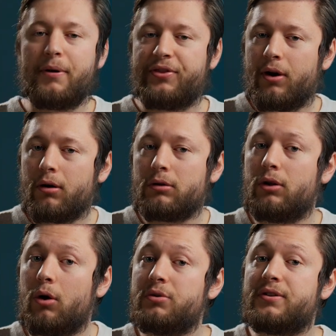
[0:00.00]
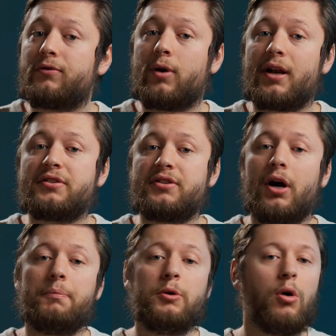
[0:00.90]
but there are loads of credits to
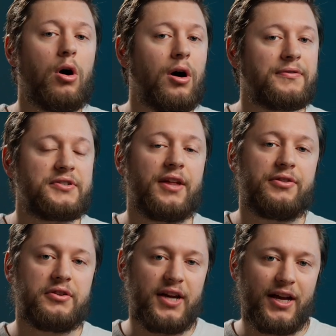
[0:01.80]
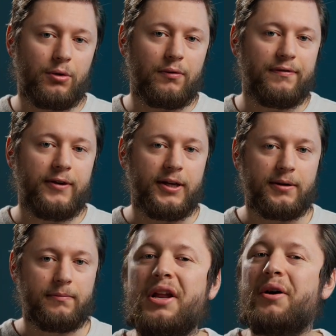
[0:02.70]
help you offset this annual
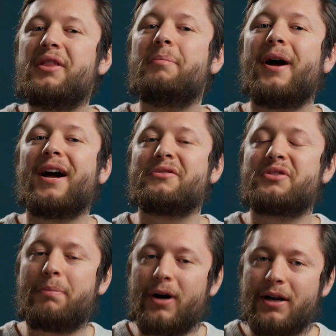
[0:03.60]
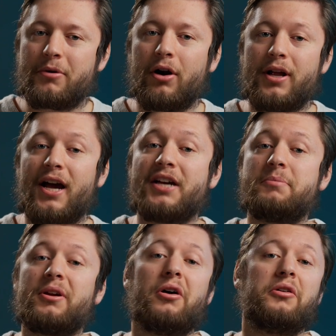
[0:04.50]
fee. Now in the past, the Platinum card has
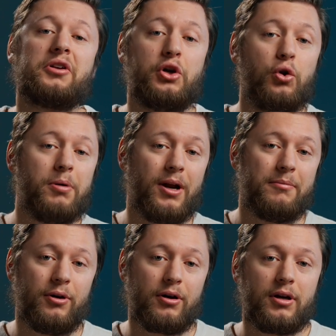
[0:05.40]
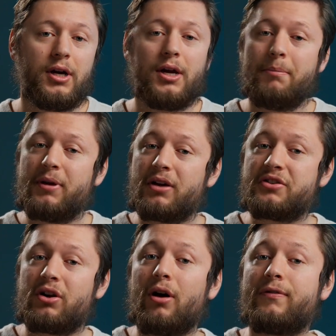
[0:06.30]
been called a coupon book because
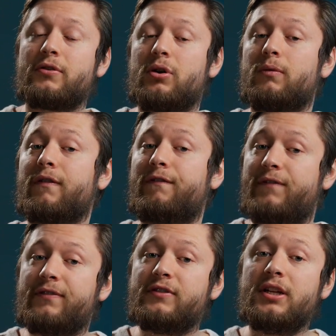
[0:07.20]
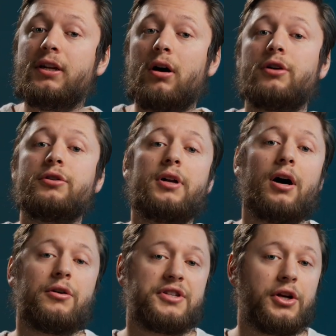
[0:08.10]
it offers over
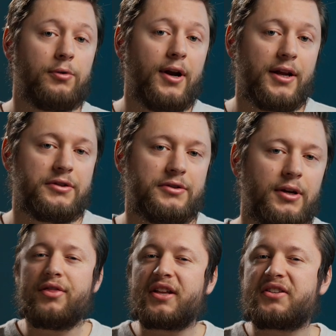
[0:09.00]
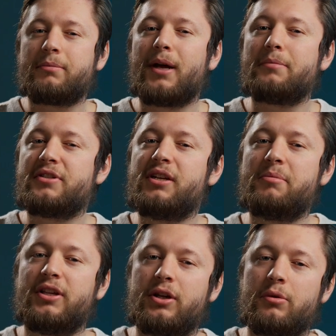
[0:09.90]
$1,500 in credits that sometimes need to
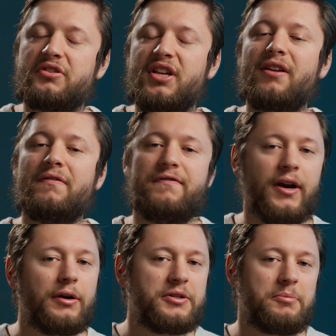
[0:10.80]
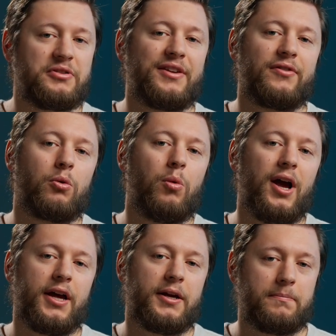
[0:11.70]
be used in a very specific
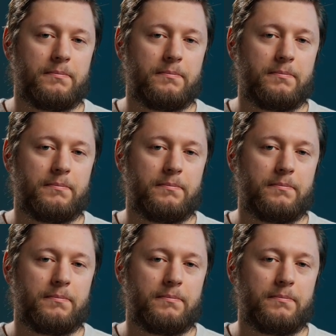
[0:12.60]
way.